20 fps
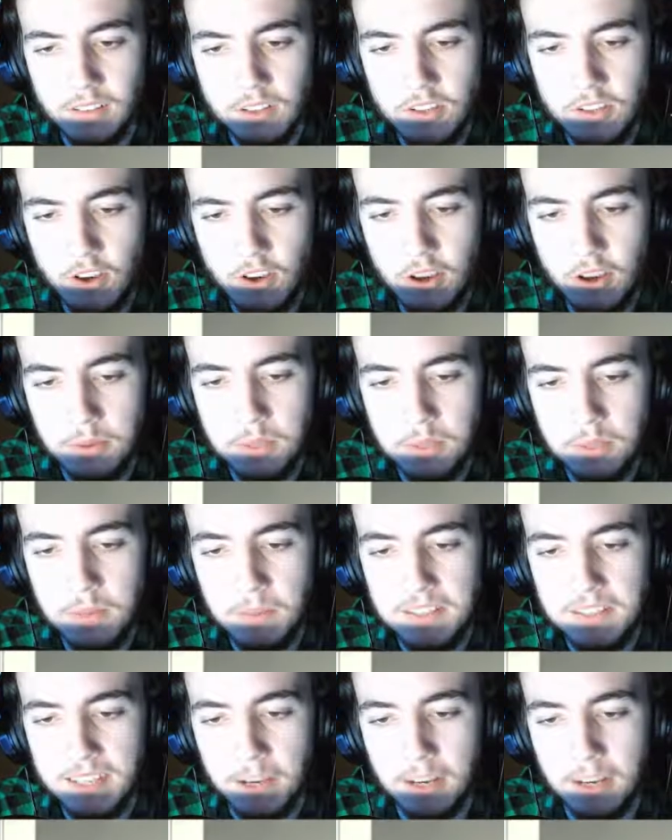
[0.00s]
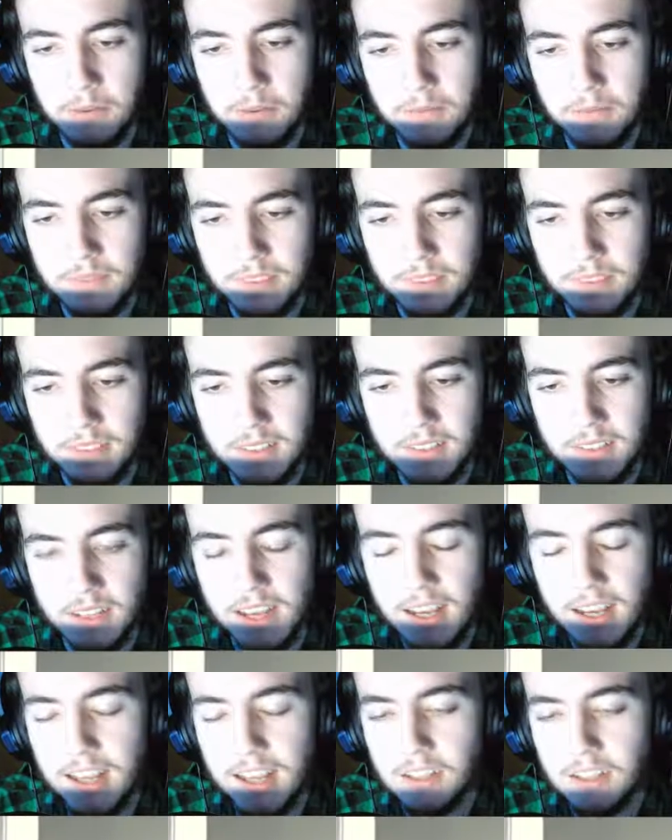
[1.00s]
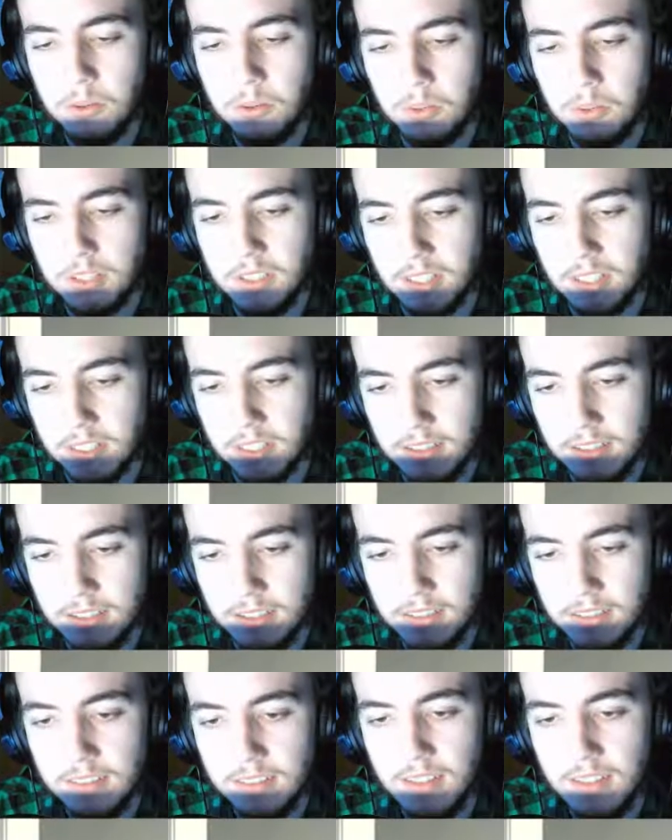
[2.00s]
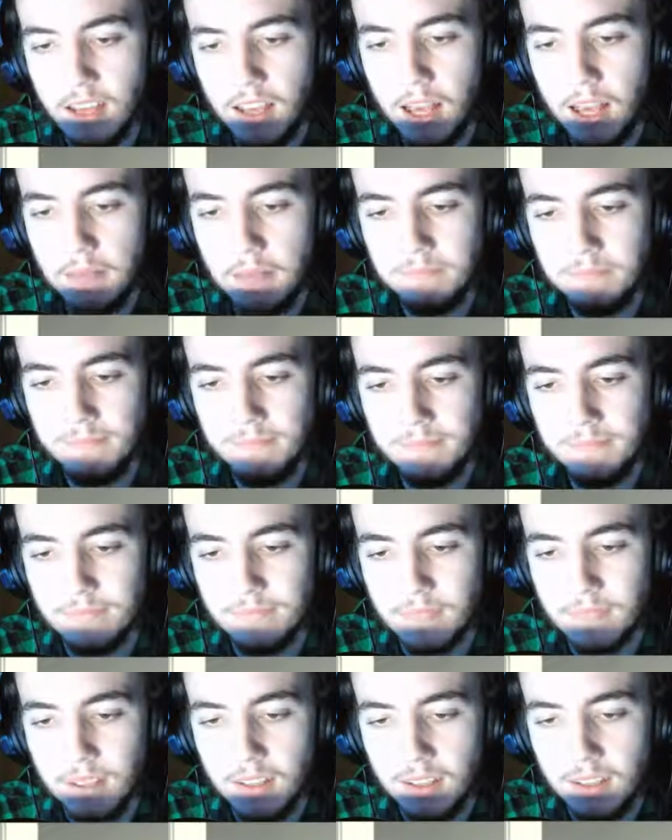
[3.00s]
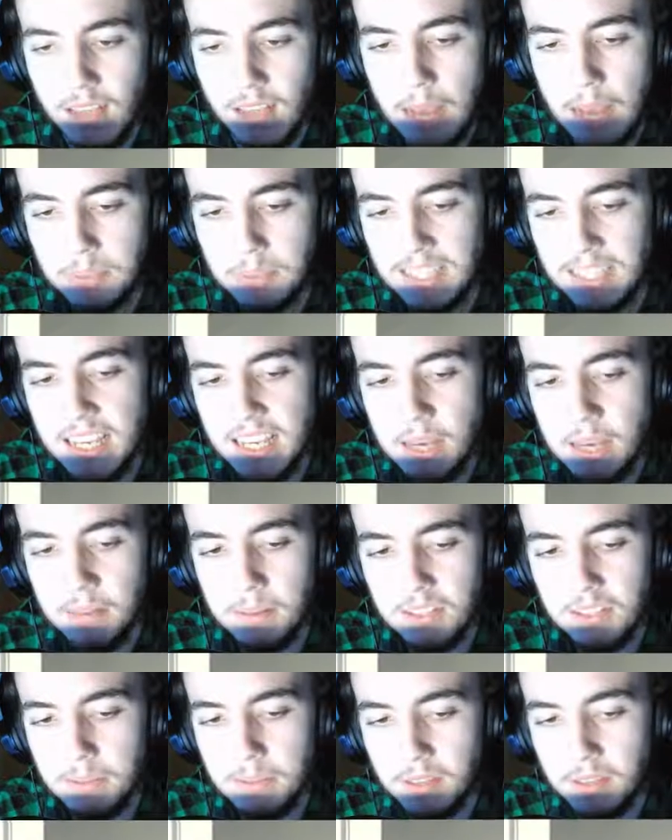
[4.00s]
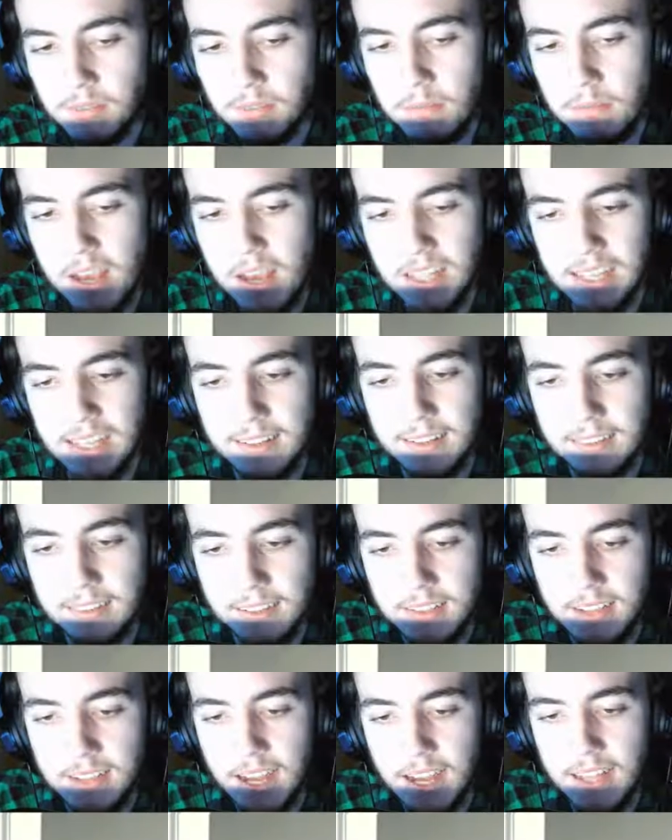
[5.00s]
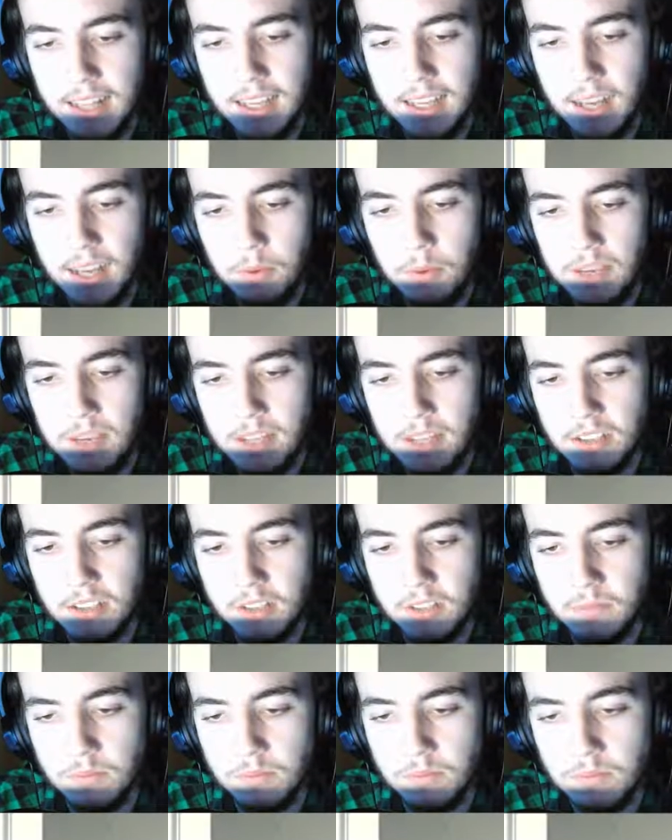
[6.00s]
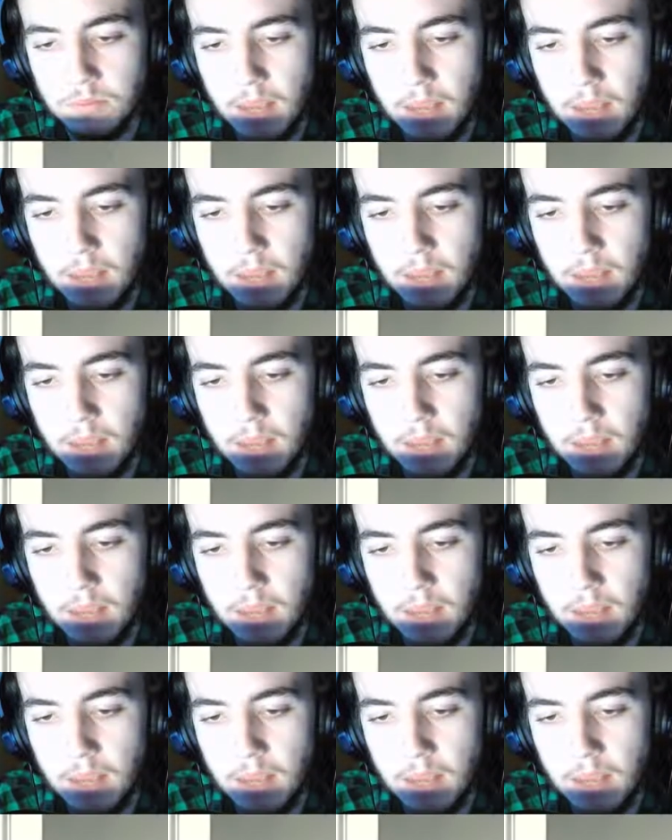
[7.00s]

Sorry, I was spacing out. Ah, no wonder. I was thinking about something from earlier. I like how we get to,